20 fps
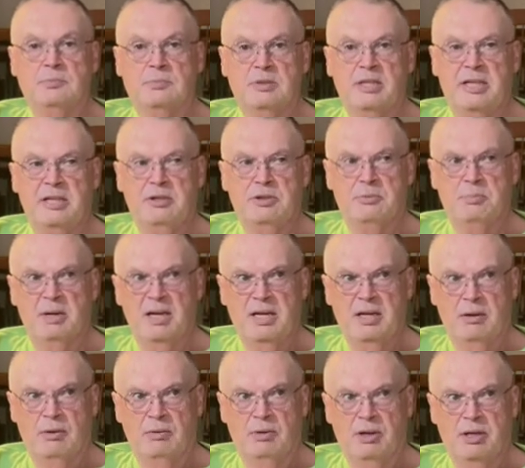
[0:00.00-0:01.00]
I use
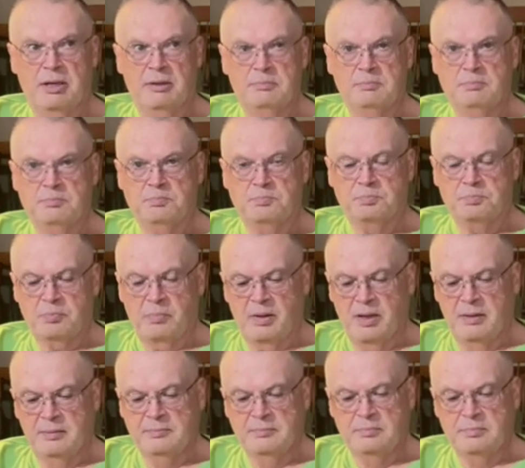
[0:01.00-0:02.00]
mayo on it.
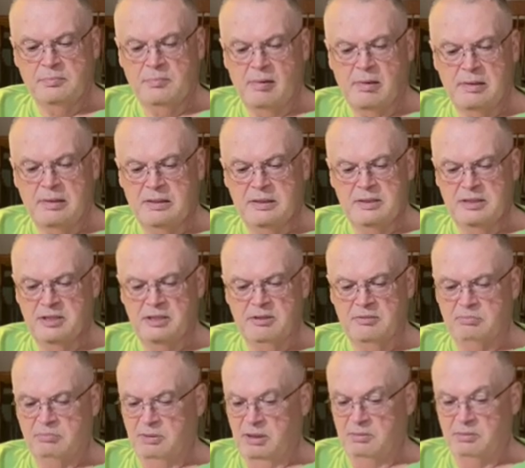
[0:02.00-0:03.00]
It
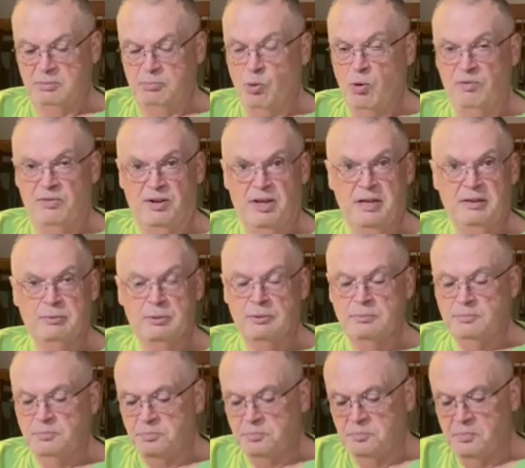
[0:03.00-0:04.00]
just gives more flavor.
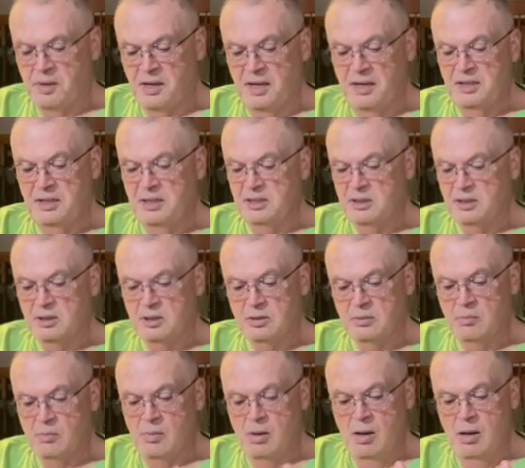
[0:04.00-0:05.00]
And this
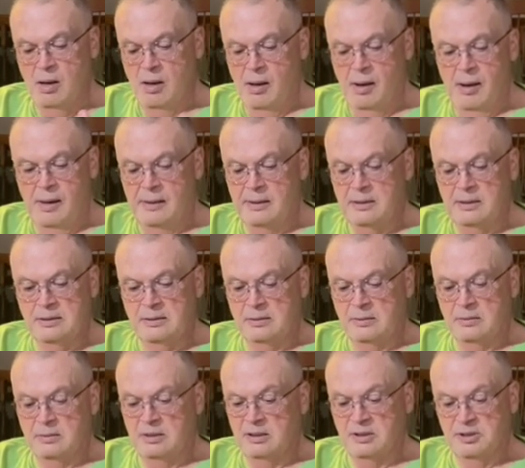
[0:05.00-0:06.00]

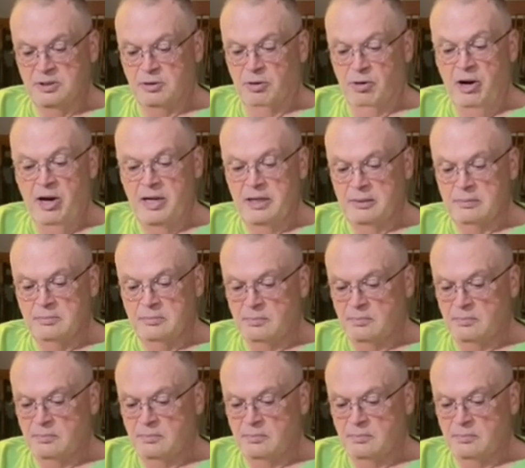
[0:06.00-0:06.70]
is great.